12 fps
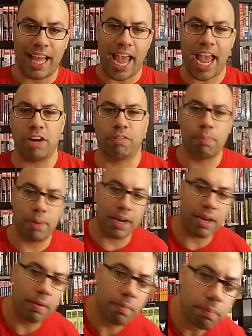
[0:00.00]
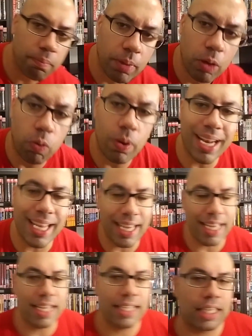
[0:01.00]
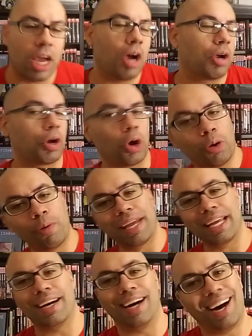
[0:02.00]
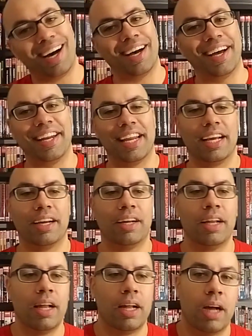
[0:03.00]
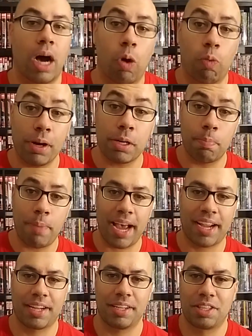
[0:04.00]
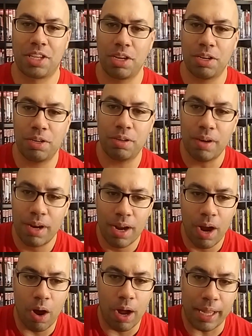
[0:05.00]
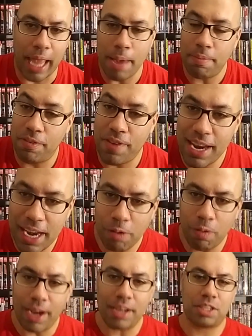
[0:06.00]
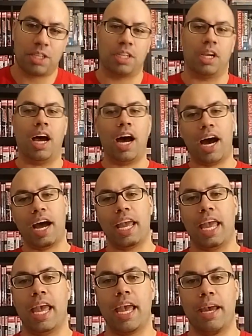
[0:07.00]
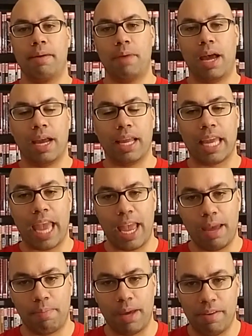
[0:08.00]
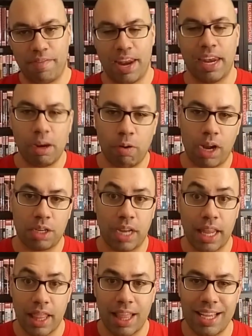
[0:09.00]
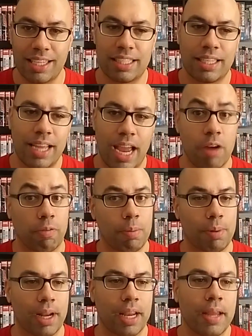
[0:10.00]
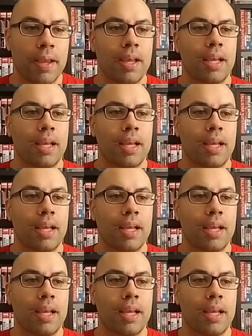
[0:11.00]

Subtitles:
Hey everybody, what is going on? Welcome back to Gabe Infinity Watch. I am Gabe Infinity Watch, and this, everybody,